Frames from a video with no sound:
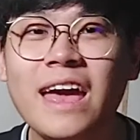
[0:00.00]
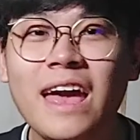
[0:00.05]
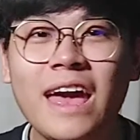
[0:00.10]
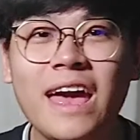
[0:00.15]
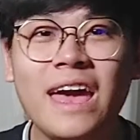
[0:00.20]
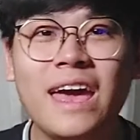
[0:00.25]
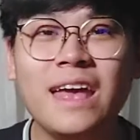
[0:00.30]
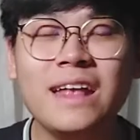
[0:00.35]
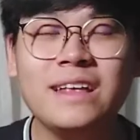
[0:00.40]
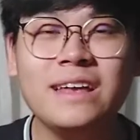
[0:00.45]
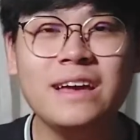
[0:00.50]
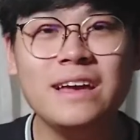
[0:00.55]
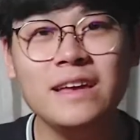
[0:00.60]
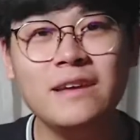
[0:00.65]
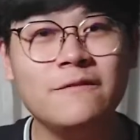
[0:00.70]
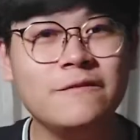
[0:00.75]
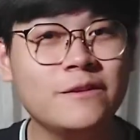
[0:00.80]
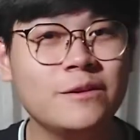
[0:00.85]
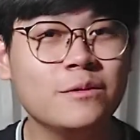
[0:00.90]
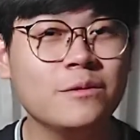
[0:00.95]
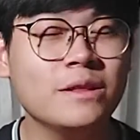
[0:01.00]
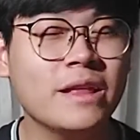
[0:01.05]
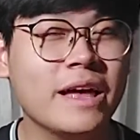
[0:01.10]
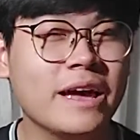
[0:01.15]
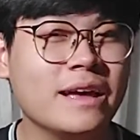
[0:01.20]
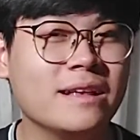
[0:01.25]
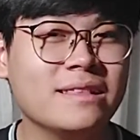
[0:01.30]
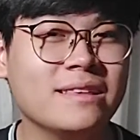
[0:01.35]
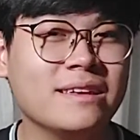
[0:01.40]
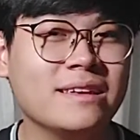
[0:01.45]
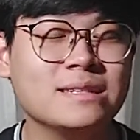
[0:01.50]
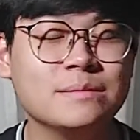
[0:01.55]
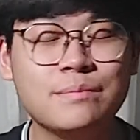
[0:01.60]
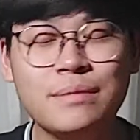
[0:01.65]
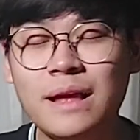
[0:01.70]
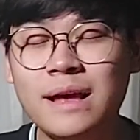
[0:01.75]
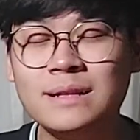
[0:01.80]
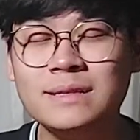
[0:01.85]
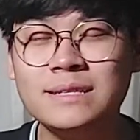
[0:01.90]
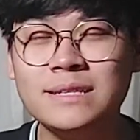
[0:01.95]
And yeah, if you like these
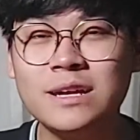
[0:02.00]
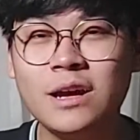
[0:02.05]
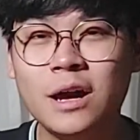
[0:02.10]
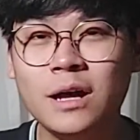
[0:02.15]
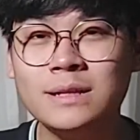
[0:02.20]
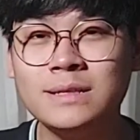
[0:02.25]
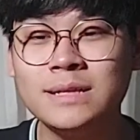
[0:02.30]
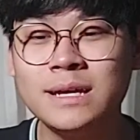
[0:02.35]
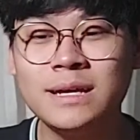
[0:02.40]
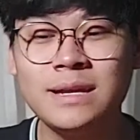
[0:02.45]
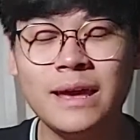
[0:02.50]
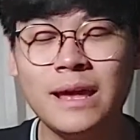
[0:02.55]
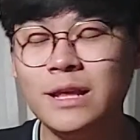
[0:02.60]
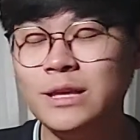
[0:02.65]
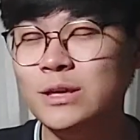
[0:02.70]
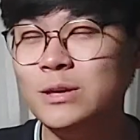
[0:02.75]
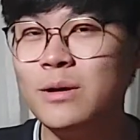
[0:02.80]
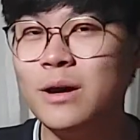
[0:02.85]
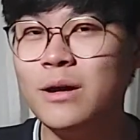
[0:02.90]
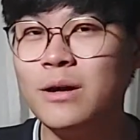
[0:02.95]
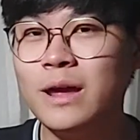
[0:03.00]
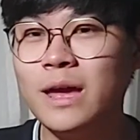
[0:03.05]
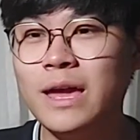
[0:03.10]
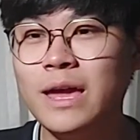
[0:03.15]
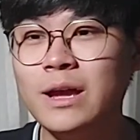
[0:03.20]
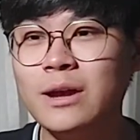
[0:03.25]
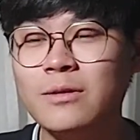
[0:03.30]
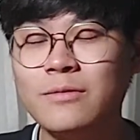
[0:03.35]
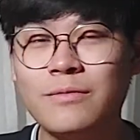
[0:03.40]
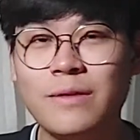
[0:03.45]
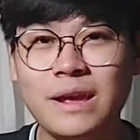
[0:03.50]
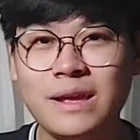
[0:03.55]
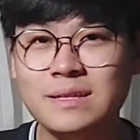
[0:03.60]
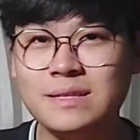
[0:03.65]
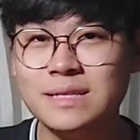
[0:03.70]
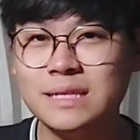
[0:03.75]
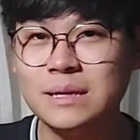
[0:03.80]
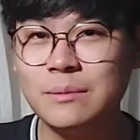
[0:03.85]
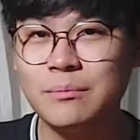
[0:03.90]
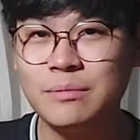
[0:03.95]
planty content and you are a
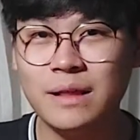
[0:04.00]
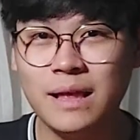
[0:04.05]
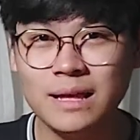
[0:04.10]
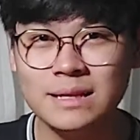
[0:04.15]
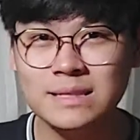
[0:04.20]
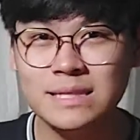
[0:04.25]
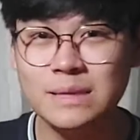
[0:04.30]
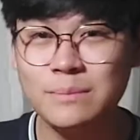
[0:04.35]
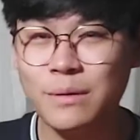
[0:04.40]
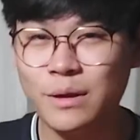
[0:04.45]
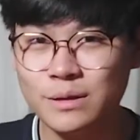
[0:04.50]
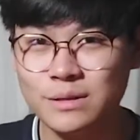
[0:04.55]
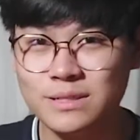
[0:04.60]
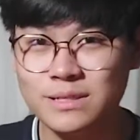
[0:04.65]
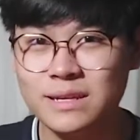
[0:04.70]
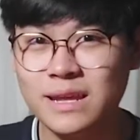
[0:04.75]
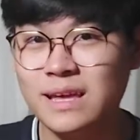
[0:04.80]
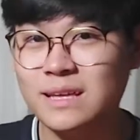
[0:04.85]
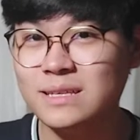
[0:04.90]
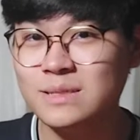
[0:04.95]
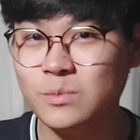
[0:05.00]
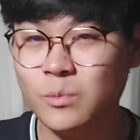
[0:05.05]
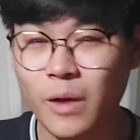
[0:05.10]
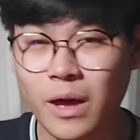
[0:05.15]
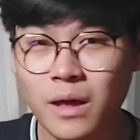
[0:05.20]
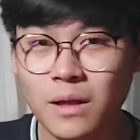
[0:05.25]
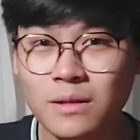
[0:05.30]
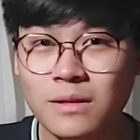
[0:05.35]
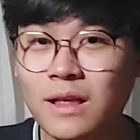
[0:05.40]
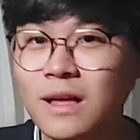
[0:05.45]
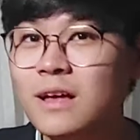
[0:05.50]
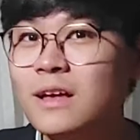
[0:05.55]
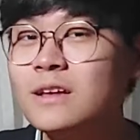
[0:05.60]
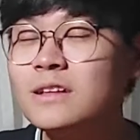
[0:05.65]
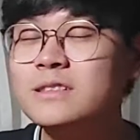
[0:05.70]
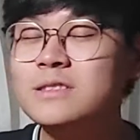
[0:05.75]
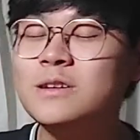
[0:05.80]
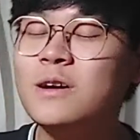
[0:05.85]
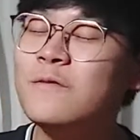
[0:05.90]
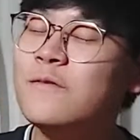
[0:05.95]
crazy planty person as well,
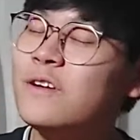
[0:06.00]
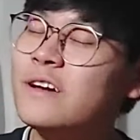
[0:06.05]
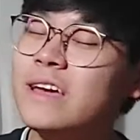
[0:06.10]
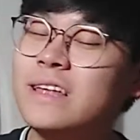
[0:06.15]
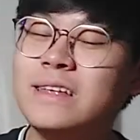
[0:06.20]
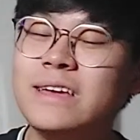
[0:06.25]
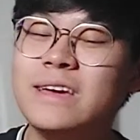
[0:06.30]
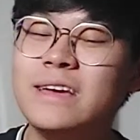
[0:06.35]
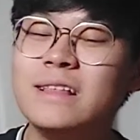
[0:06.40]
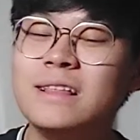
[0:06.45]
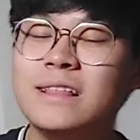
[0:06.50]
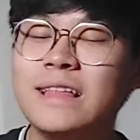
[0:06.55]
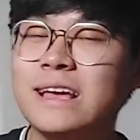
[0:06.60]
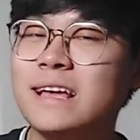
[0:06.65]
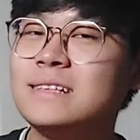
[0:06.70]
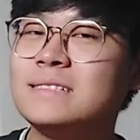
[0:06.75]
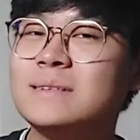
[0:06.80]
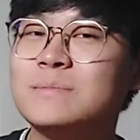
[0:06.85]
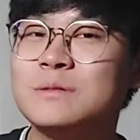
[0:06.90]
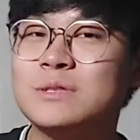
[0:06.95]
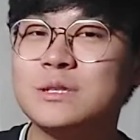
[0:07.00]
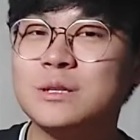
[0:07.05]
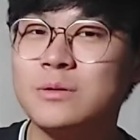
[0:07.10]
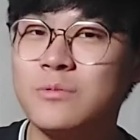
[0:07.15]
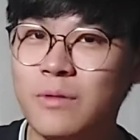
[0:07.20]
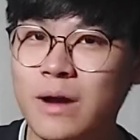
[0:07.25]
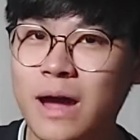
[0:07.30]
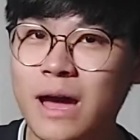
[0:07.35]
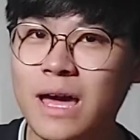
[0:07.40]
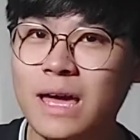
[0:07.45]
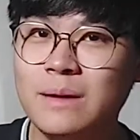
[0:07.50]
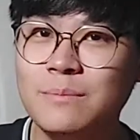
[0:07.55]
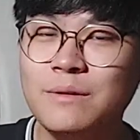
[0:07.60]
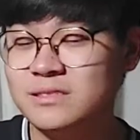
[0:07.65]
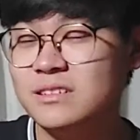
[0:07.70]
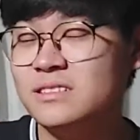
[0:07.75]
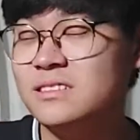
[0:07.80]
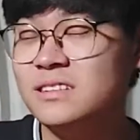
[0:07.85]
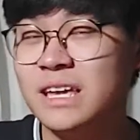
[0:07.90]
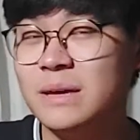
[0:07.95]
don't forget to hit a like and subscribe
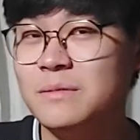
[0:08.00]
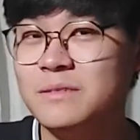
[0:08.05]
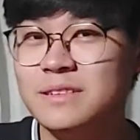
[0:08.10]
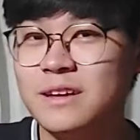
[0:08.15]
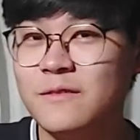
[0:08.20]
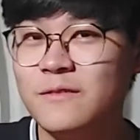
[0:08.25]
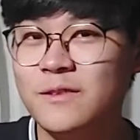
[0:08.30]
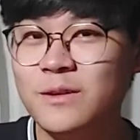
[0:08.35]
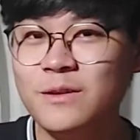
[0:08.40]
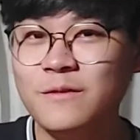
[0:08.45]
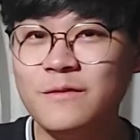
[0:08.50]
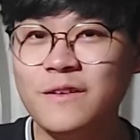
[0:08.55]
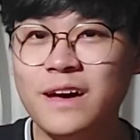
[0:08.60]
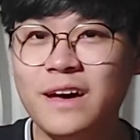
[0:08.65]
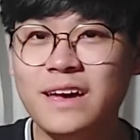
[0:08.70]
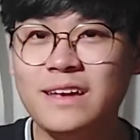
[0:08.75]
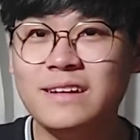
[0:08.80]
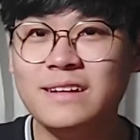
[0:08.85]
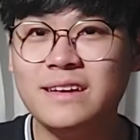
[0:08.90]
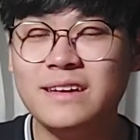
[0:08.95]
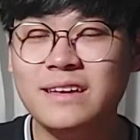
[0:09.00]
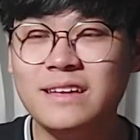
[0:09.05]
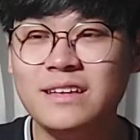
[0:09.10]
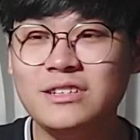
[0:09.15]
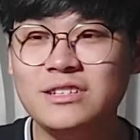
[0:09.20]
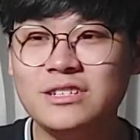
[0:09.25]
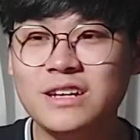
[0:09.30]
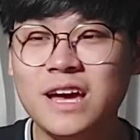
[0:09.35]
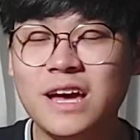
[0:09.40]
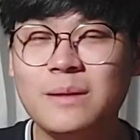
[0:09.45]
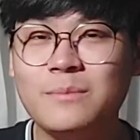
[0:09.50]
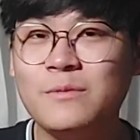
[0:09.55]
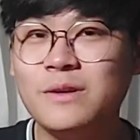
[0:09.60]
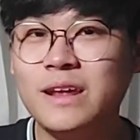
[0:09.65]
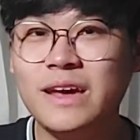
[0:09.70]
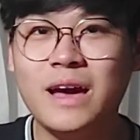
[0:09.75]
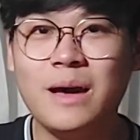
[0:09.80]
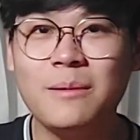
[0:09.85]
just to keep yourself notified each time when I